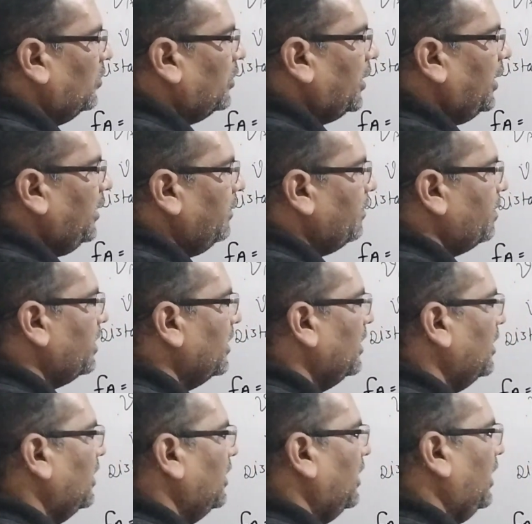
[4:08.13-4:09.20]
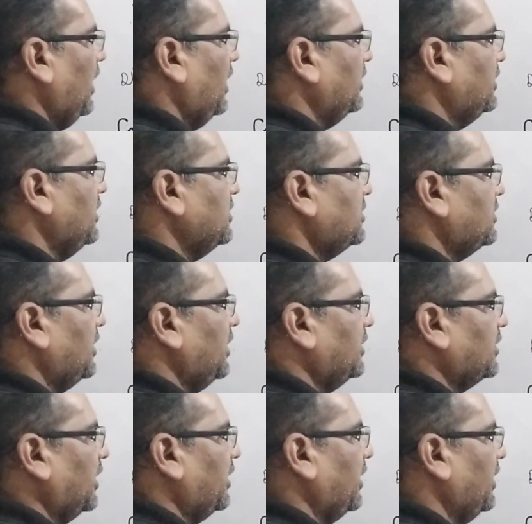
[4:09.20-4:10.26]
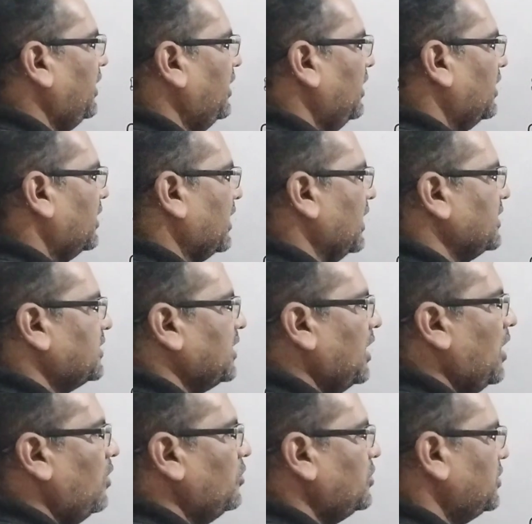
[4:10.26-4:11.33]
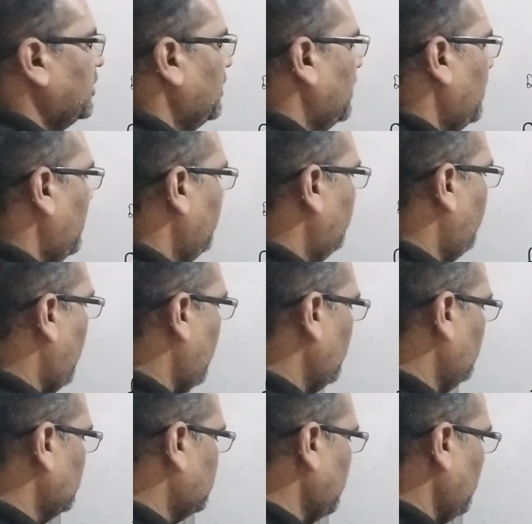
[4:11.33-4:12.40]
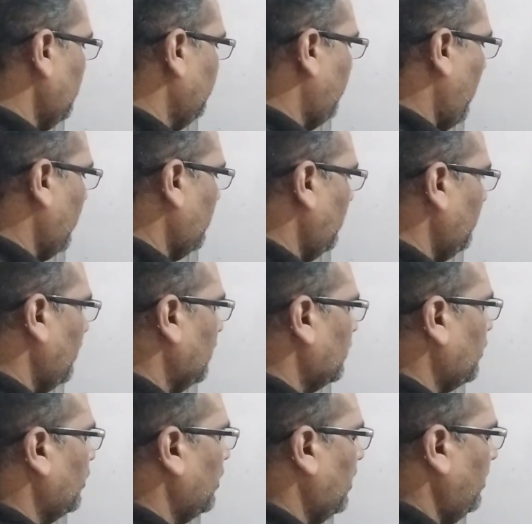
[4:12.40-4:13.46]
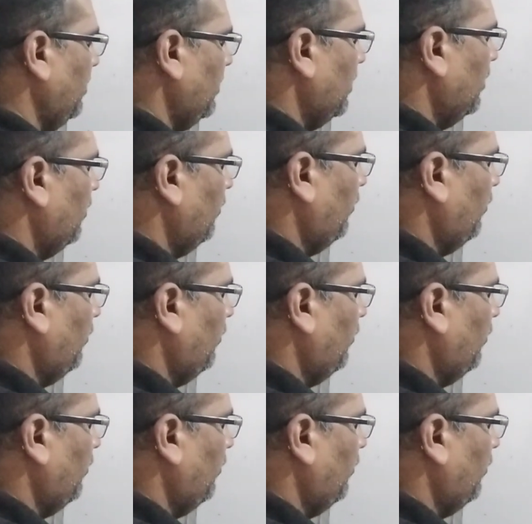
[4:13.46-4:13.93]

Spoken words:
Okay, and this 330 cancel out by using binomial theorem.